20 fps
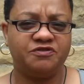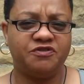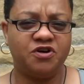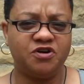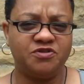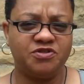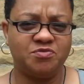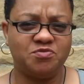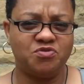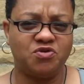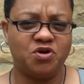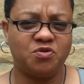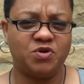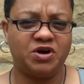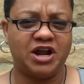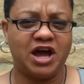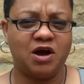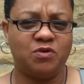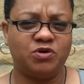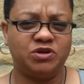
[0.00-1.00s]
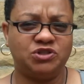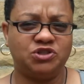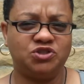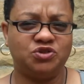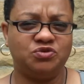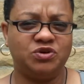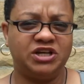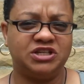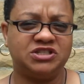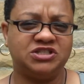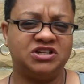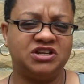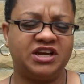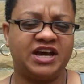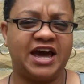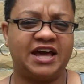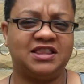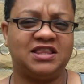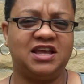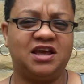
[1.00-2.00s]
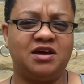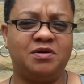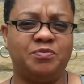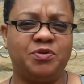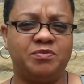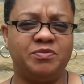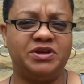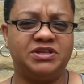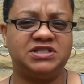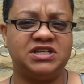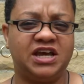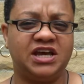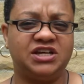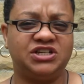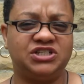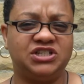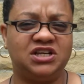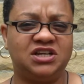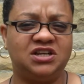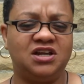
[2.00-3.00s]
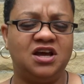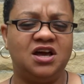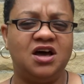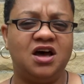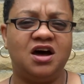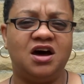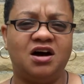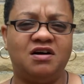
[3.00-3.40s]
Furthermore, what I would do is look at the implementation